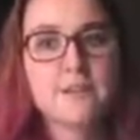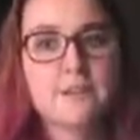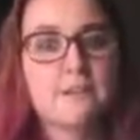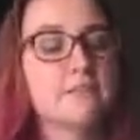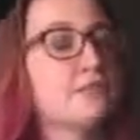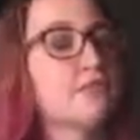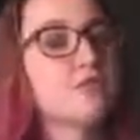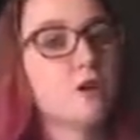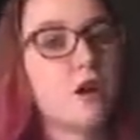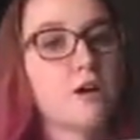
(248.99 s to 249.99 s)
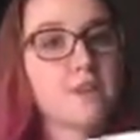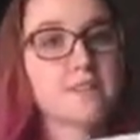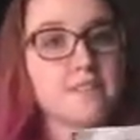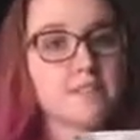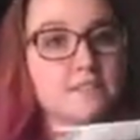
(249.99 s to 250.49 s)
you have to have a strong
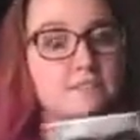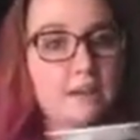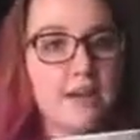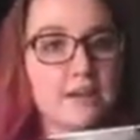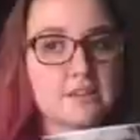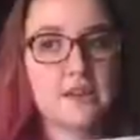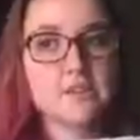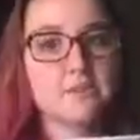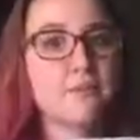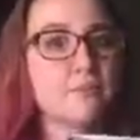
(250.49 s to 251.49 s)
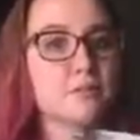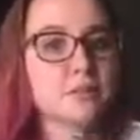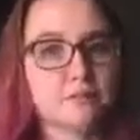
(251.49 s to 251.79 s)
sense of pragmatic knowledge to be able to